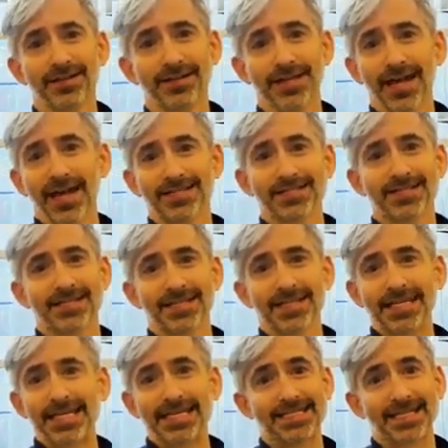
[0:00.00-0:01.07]
that's
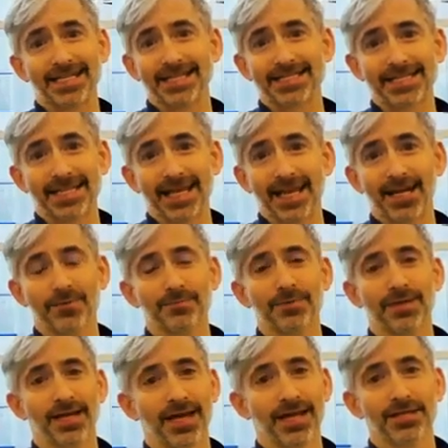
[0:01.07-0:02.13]
easy to set up
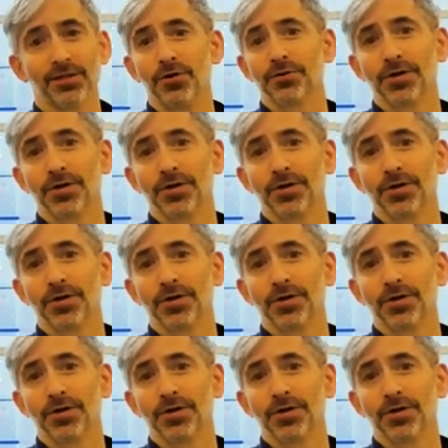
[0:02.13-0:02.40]
and low